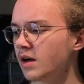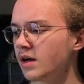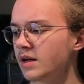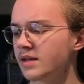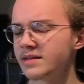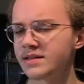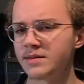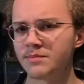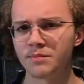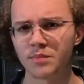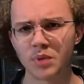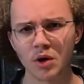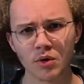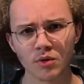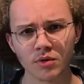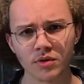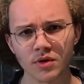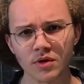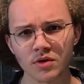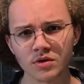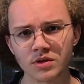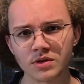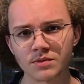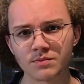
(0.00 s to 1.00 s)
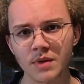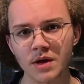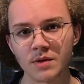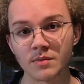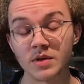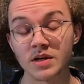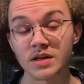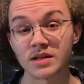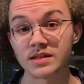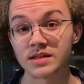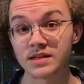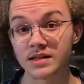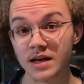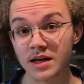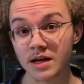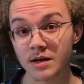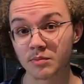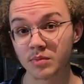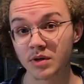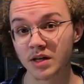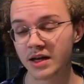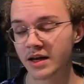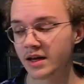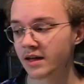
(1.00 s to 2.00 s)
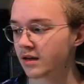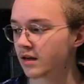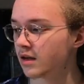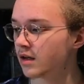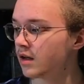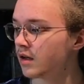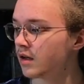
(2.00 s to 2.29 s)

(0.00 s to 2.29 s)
some pothos, maybe a snake plant,